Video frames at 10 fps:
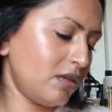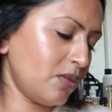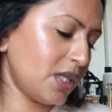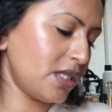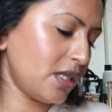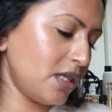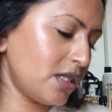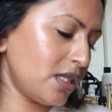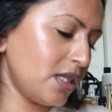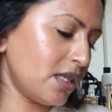what is
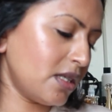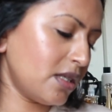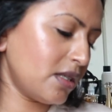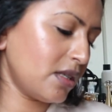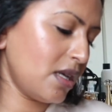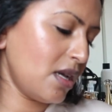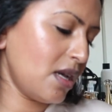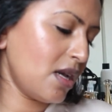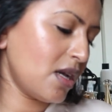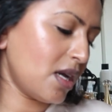it? The
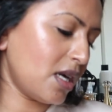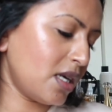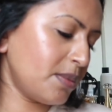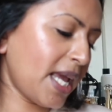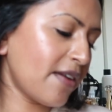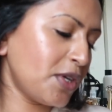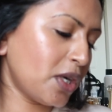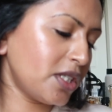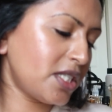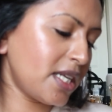
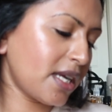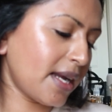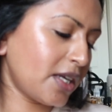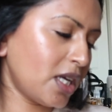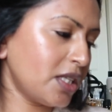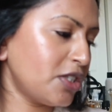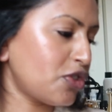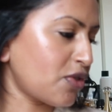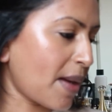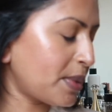caviar stick eye color and
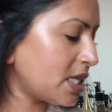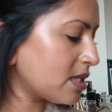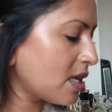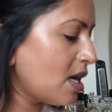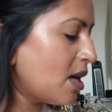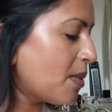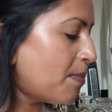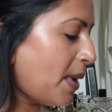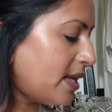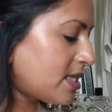strapless.
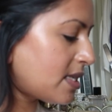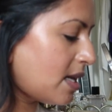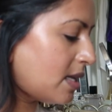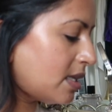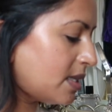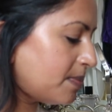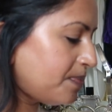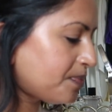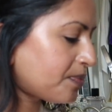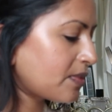But
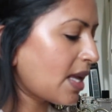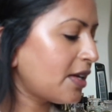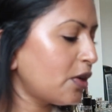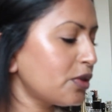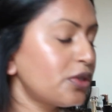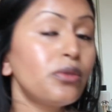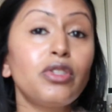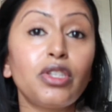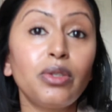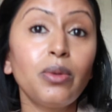I also
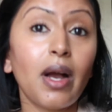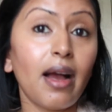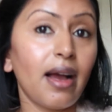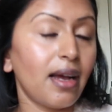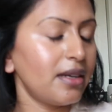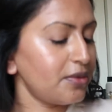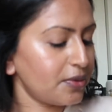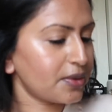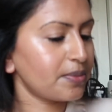do have